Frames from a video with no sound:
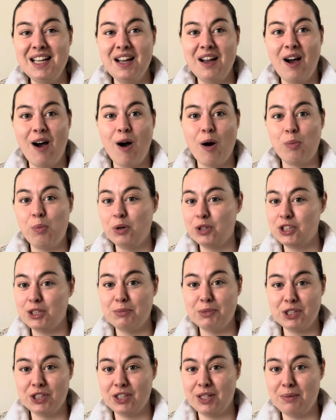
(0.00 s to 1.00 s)
Our washing
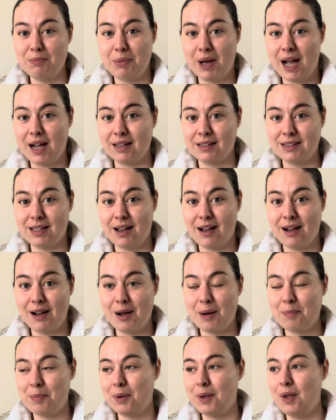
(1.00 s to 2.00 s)
machine packed
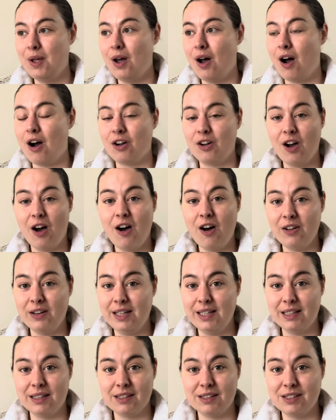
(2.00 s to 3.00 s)
up, our car
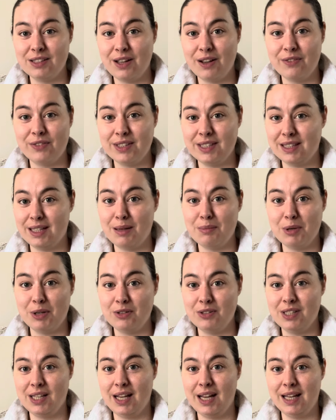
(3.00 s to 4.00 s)
needed a service in
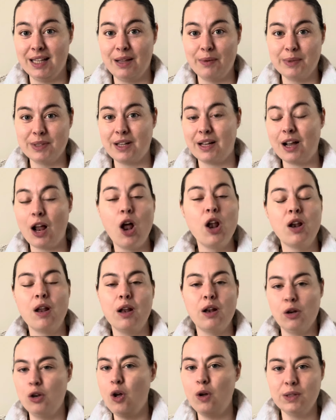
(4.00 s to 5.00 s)
MOT. There was like
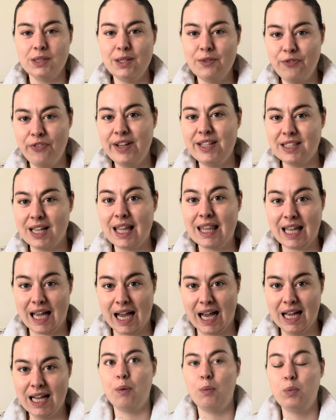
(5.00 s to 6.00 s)
lots of things like
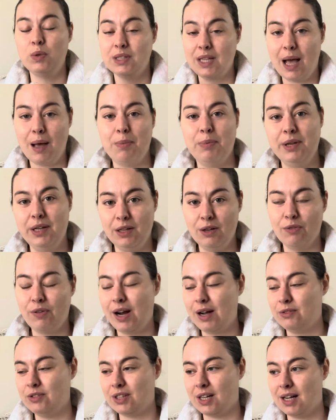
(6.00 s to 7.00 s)
that was happening
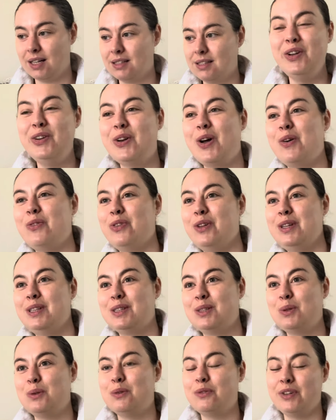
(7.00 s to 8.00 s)
around us. You know, these
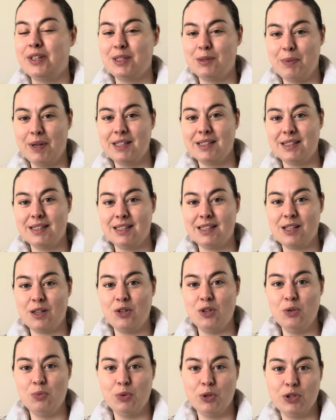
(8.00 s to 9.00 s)
sort of expenses that
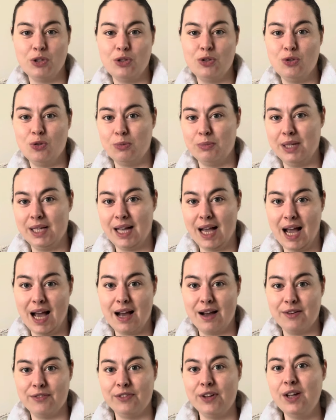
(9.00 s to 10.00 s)
you wouldn't normally
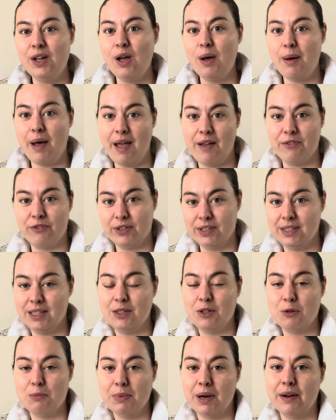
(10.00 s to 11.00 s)
have every
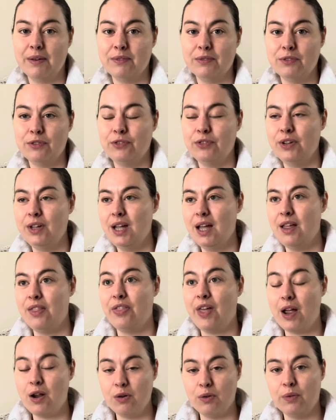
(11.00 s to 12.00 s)
single month
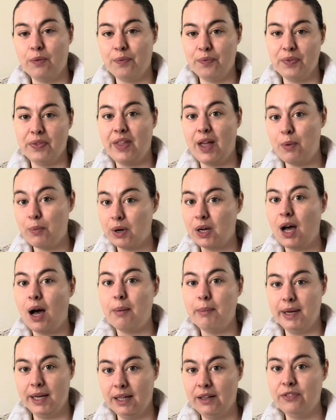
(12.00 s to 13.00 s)
they they were
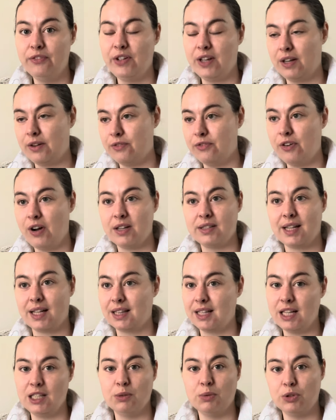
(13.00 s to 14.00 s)
coming thick and fast like
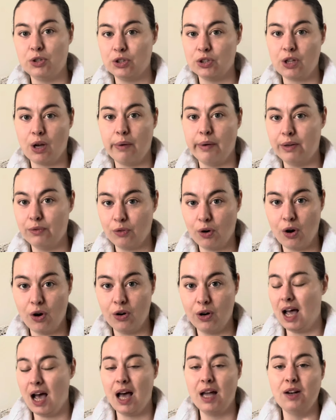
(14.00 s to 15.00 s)
things were just going
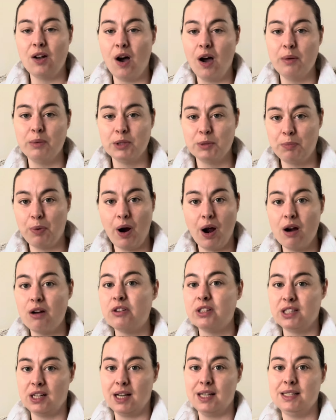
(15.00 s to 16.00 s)
wrong and i was
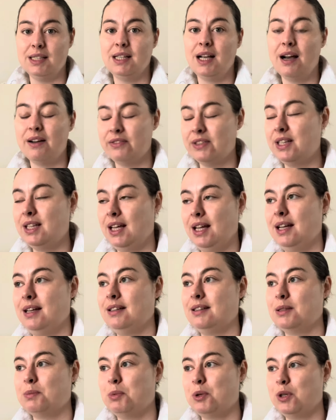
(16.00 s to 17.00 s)
prioritizing other
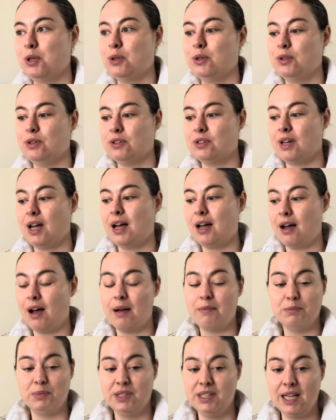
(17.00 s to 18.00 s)
things because
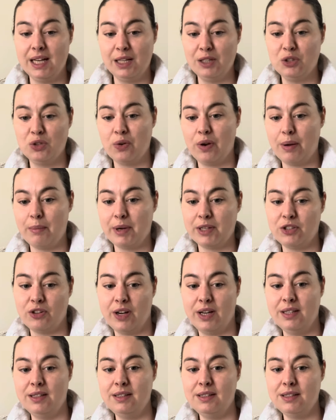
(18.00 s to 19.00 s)
i'm still enjoying my
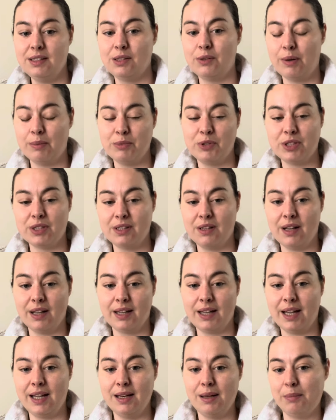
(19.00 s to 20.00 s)
trainers so i'm just
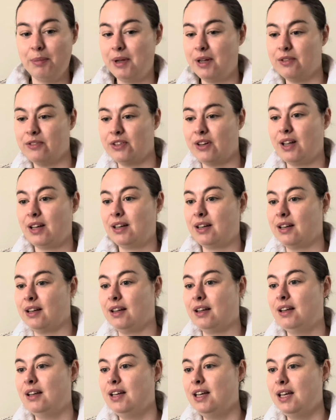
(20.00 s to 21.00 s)
like in a bit of a like
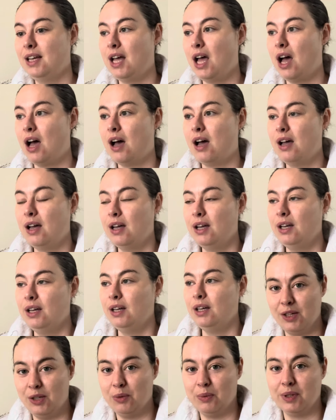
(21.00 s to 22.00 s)
a i don't want to
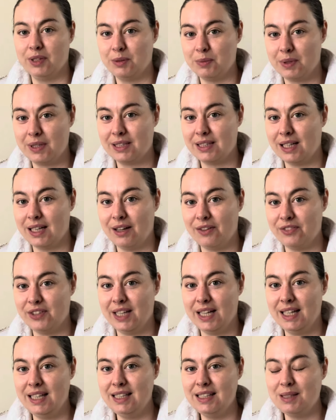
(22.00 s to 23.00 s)
get new ones because i love
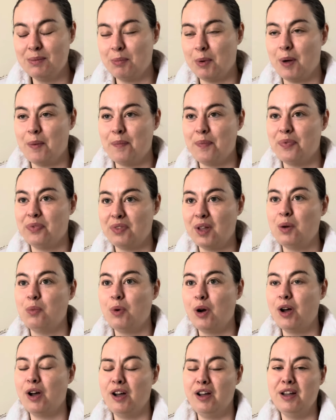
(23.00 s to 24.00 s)
these but they
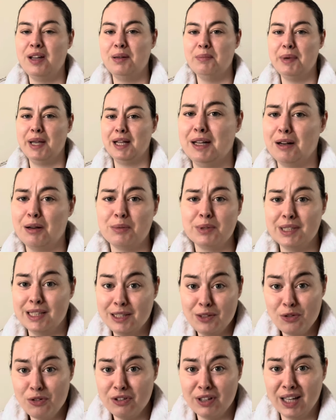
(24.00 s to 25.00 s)
were hurting me and i was
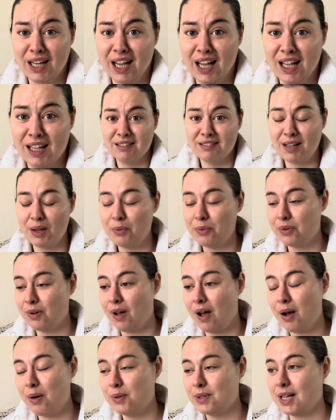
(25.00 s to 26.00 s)
ignoring it they were
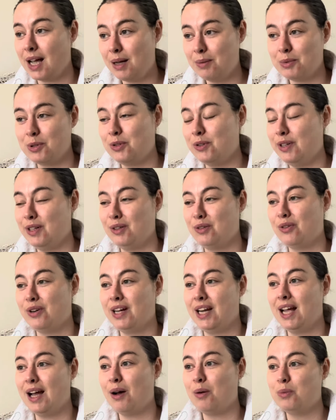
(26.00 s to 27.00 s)
i was absolutely ignoring
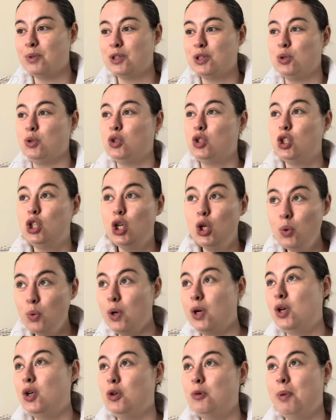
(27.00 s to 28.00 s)
it i was due a
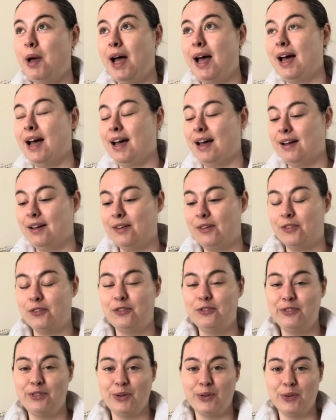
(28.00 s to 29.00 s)
new pair
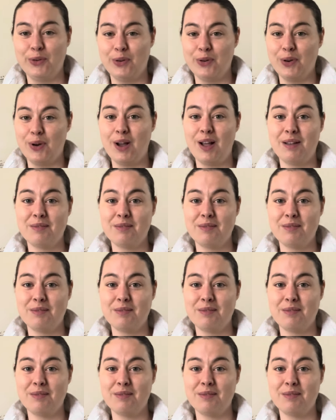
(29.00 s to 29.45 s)
for